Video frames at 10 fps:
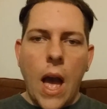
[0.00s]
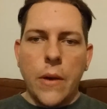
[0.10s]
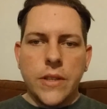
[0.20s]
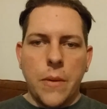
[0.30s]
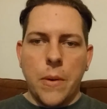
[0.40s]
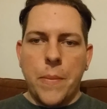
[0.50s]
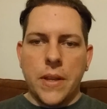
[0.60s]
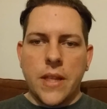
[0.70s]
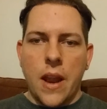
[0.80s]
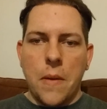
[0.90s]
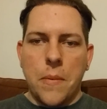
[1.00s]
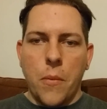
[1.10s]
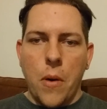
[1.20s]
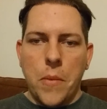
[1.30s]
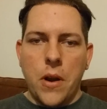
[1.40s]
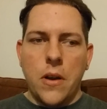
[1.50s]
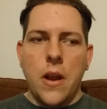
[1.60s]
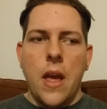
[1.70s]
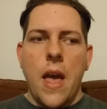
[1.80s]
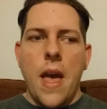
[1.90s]
I was able to pick that up at Walmart
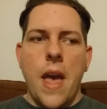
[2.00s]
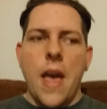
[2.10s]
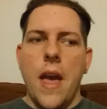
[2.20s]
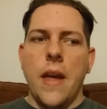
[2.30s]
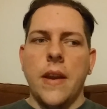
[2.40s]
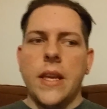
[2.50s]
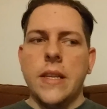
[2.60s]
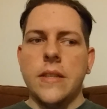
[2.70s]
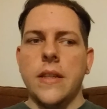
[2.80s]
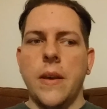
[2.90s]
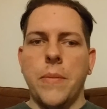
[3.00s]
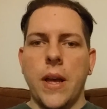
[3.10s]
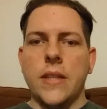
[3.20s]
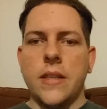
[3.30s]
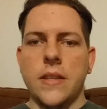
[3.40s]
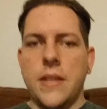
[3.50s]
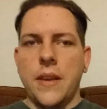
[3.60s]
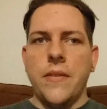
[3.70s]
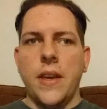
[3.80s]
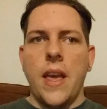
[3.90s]
and easily apply it the
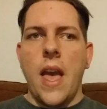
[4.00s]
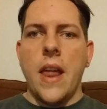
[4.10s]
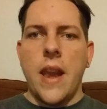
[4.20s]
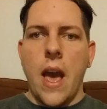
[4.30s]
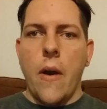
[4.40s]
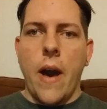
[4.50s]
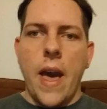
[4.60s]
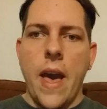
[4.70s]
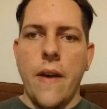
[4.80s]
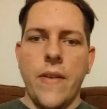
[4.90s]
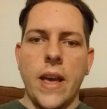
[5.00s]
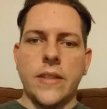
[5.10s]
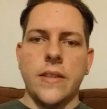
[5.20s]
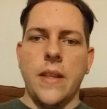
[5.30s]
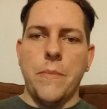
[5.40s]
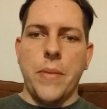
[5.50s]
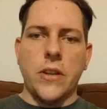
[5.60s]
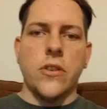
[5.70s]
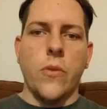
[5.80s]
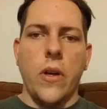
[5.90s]
TV, and now I have excellent
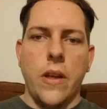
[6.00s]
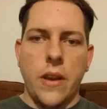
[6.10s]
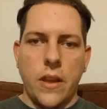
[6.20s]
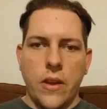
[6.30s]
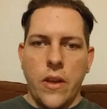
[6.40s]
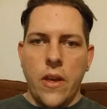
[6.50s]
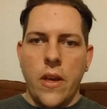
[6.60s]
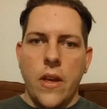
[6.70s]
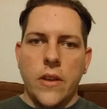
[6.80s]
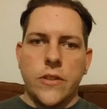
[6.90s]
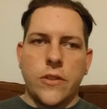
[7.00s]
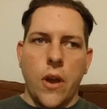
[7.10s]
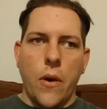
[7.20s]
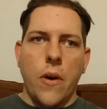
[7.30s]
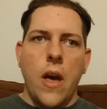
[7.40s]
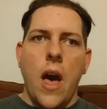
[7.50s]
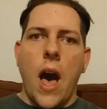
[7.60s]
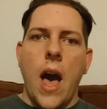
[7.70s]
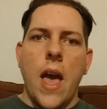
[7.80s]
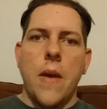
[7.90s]
picture quality. So
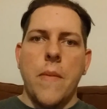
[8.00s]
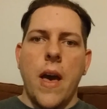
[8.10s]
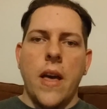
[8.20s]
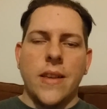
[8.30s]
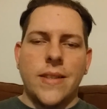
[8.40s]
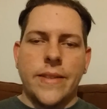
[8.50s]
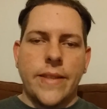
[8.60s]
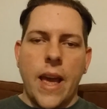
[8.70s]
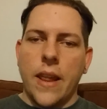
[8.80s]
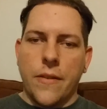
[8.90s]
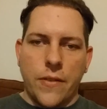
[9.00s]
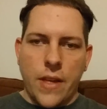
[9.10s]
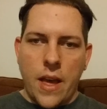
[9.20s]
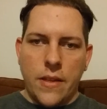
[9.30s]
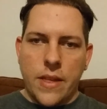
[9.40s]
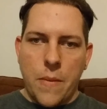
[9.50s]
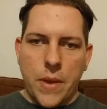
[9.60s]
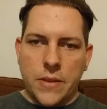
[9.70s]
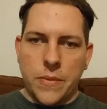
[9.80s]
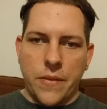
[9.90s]
I am ecstatic for that. That
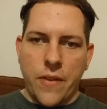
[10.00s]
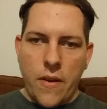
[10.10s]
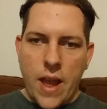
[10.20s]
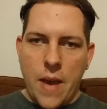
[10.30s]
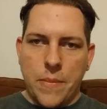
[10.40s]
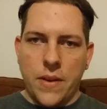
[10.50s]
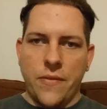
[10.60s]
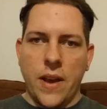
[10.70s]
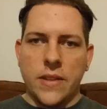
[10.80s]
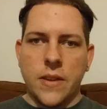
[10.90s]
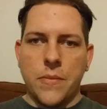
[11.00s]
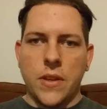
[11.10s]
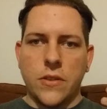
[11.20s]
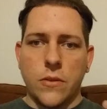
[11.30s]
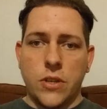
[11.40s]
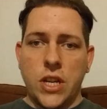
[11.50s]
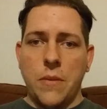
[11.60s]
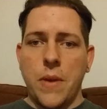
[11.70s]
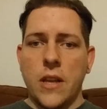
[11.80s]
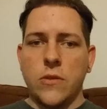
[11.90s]
makes me very happy to find something so
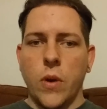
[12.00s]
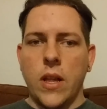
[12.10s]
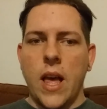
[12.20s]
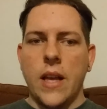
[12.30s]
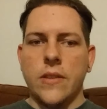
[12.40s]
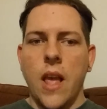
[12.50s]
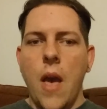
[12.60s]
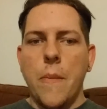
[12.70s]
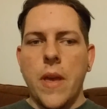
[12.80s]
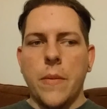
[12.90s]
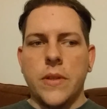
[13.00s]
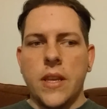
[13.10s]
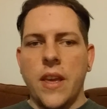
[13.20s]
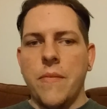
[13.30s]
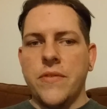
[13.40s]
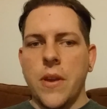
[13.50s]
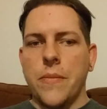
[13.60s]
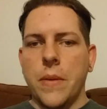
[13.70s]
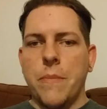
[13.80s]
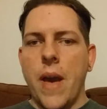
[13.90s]
cheap, as well as be able to give
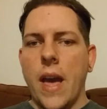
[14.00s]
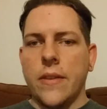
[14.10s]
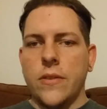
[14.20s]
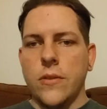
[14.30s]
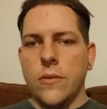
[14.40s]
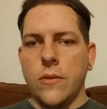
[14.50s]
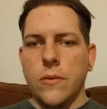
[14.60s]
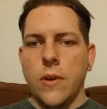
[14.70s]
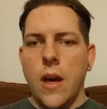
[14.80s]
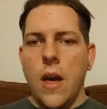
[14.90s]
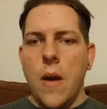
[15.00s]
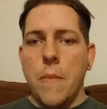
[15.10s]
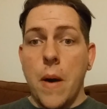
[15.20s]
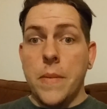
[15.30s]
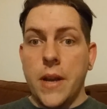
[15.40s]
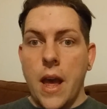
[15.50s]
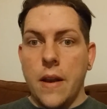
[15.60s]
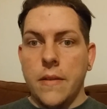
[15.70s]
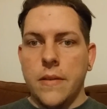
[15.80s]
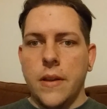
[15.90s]
something back to mom and
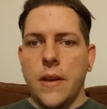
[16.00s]
dad.